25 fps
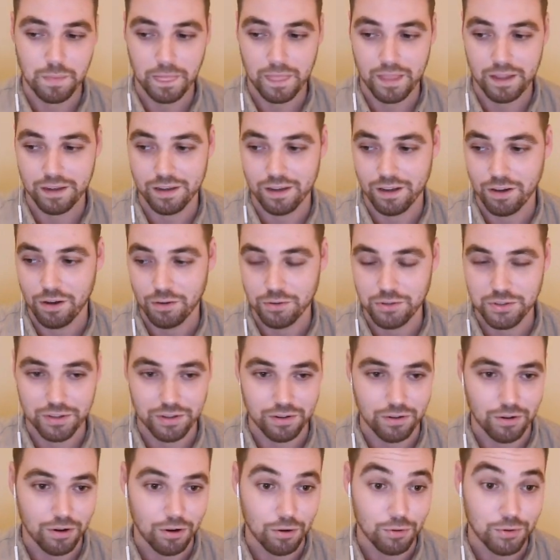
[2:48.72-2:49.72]

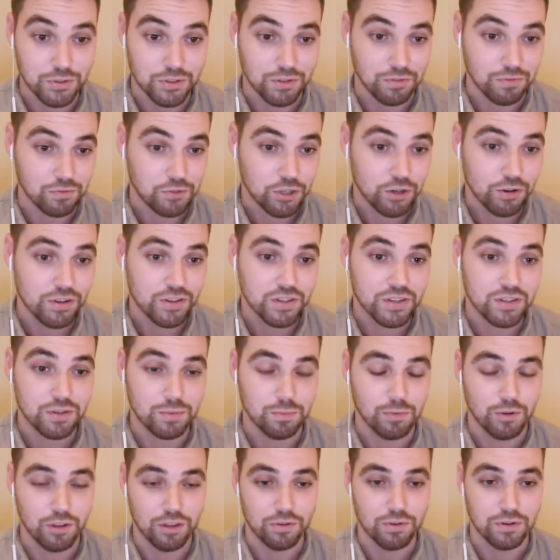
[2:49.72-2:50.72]
host of choice,
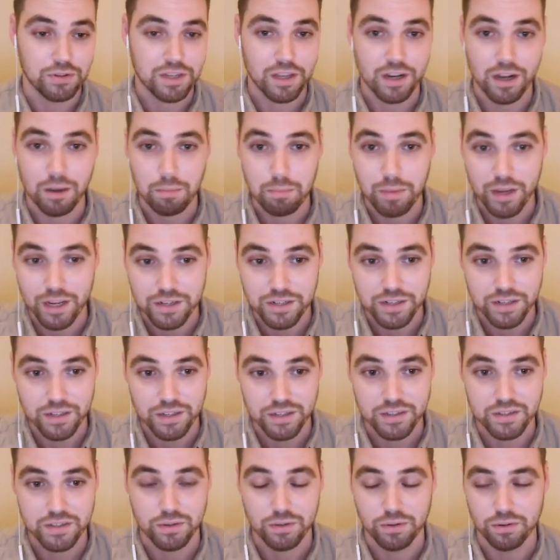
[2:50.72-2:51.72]
whether it's GitHub
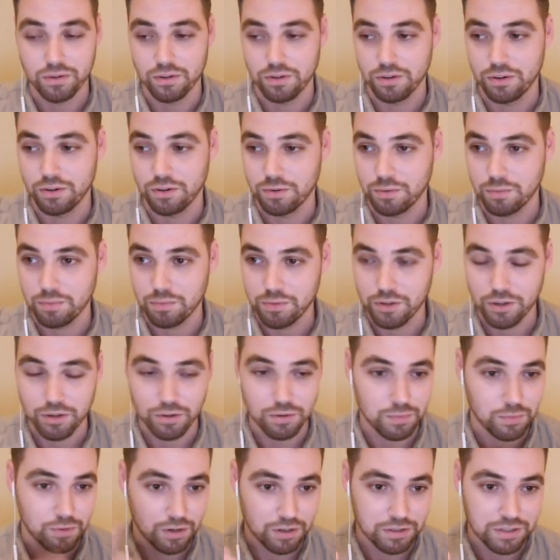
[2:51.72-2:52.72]
Pages or
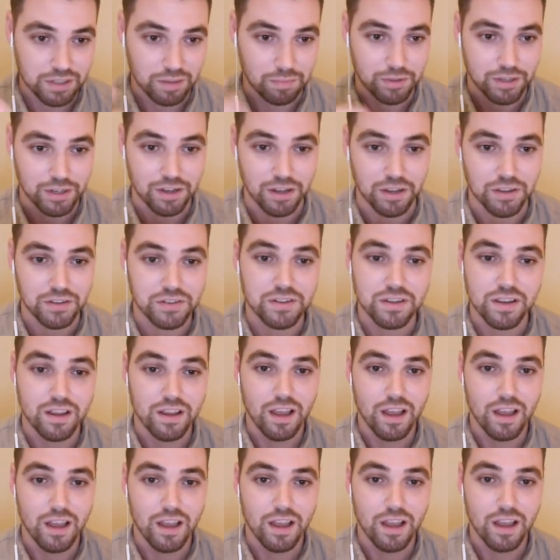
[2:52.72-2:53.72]
something else.
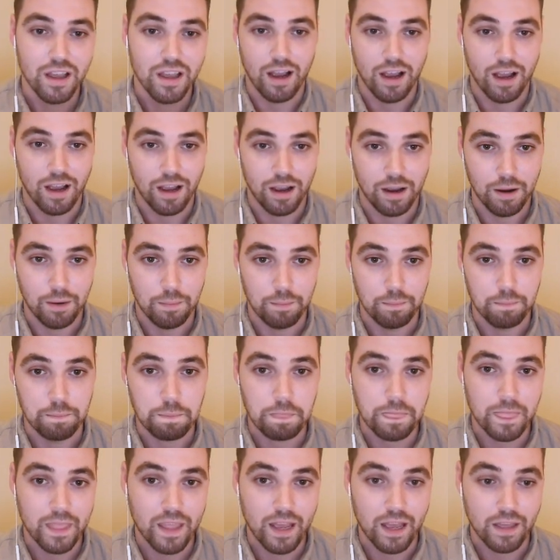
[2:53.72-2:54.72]

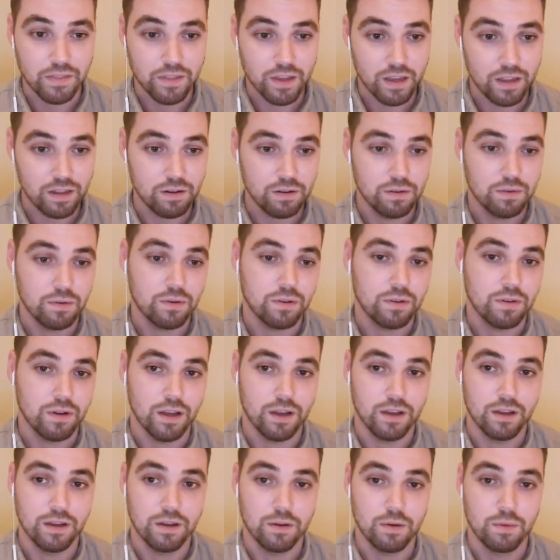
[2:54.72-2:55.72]
And then
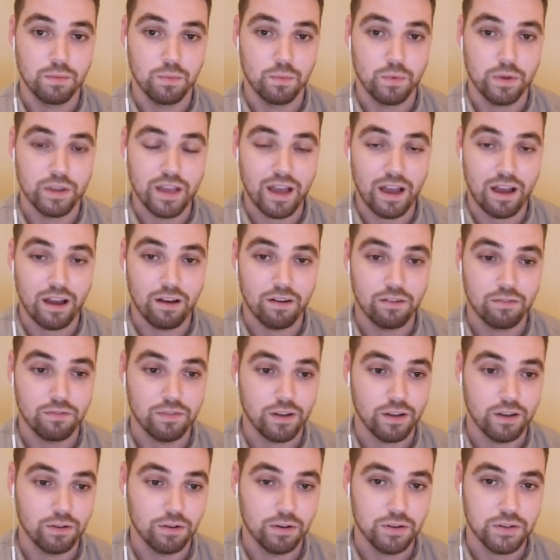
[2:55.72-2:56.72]
we have
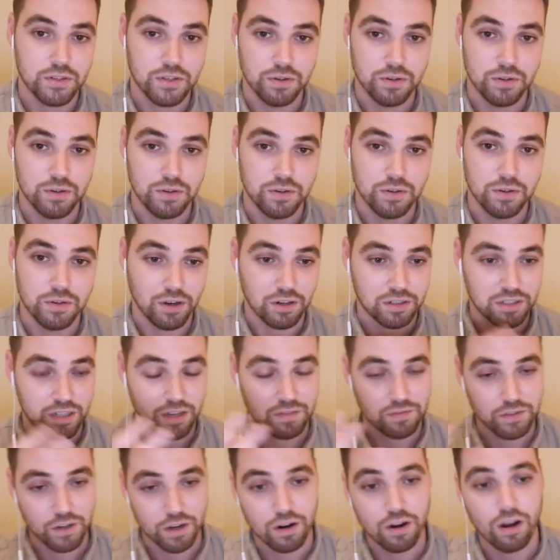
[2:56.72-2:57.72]
also
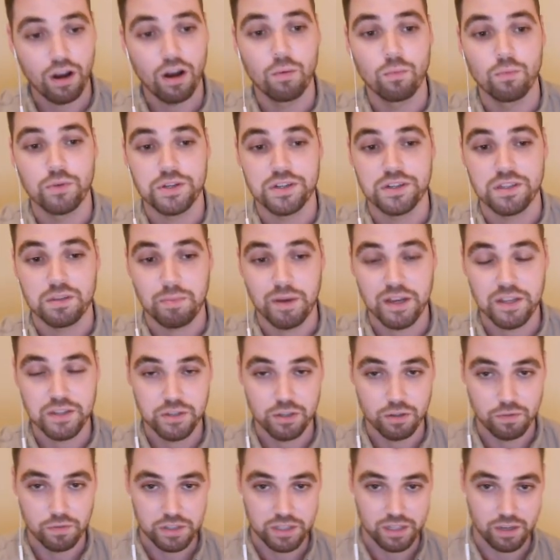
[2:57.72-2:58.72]
Doctave.com, which is the paid
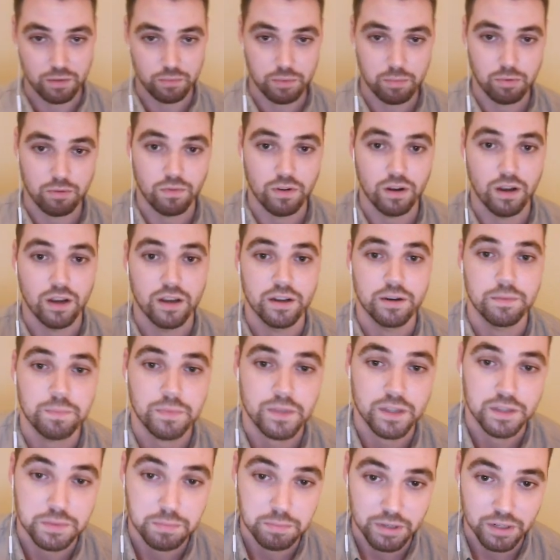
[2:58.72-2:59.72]
service that we provide.
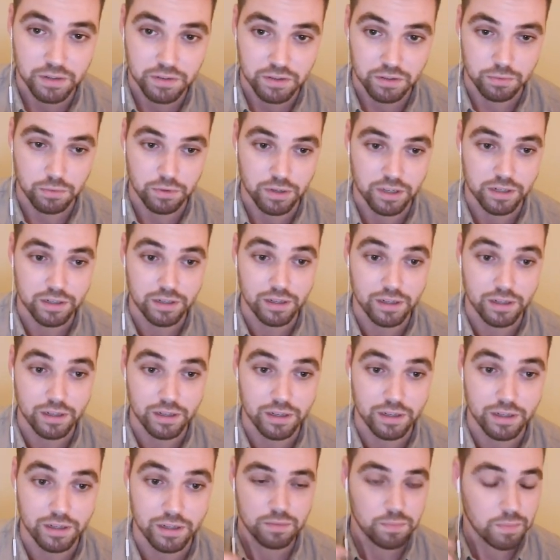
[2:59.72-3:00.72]
It's built in
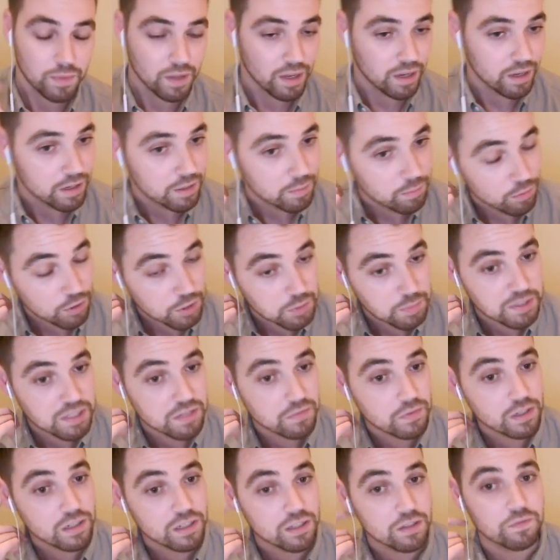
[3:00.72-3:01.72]
Elixir, and more
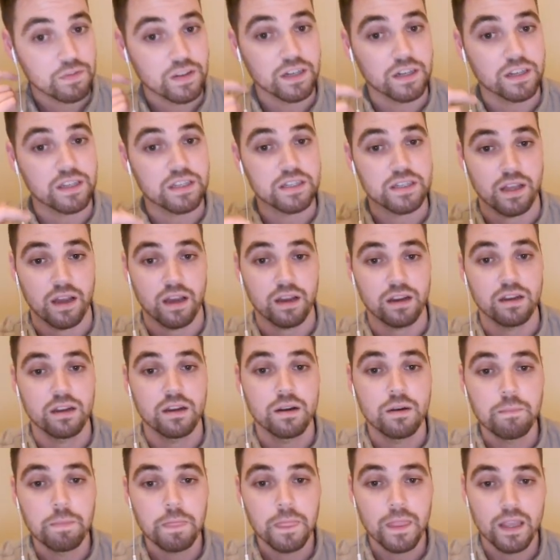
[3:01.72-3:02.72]
specifically the Phoenix stack.
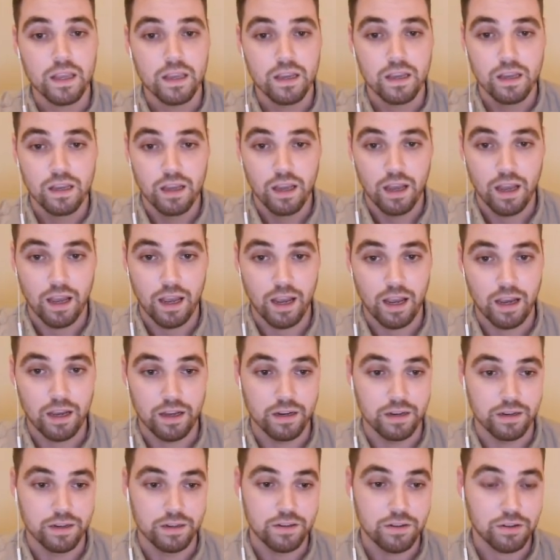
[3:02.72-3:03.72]

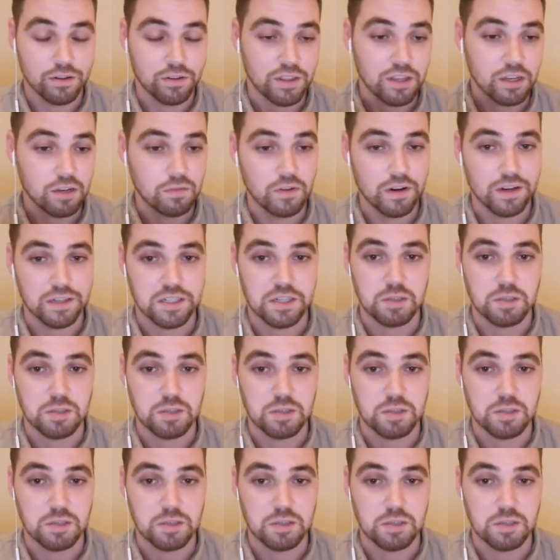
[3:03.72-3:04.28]
And you can think of it as